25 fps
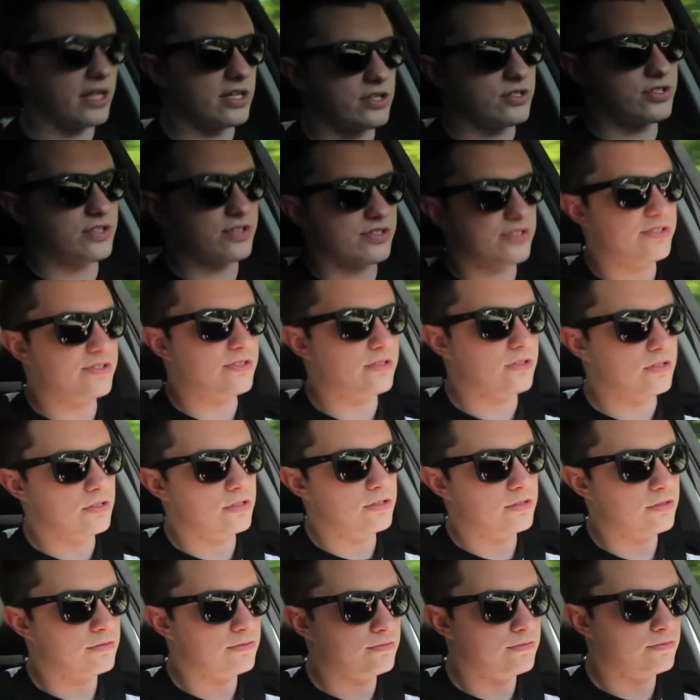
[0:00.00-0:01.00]
and just
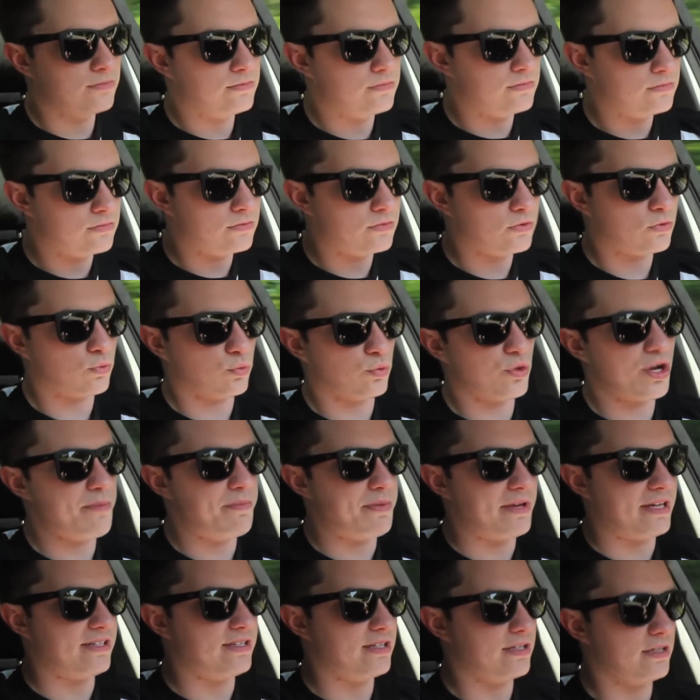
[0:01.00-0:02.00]

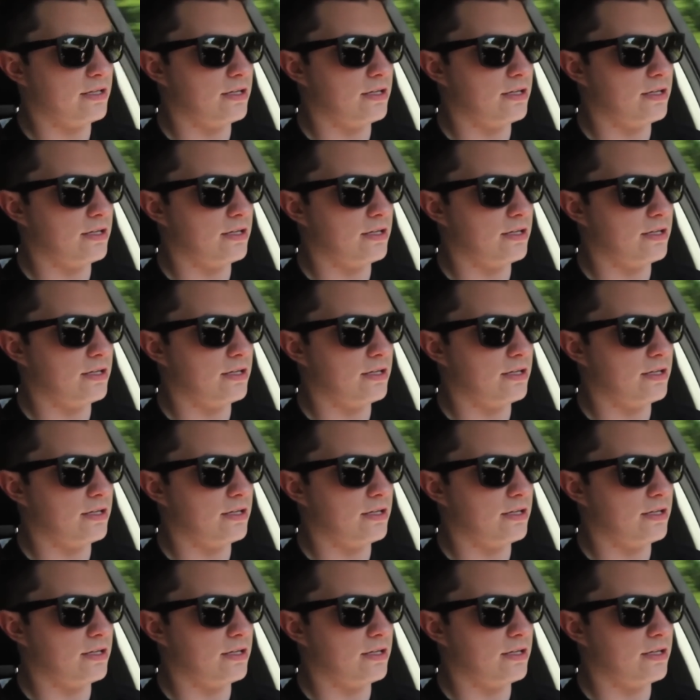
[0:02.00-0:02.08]
rip it.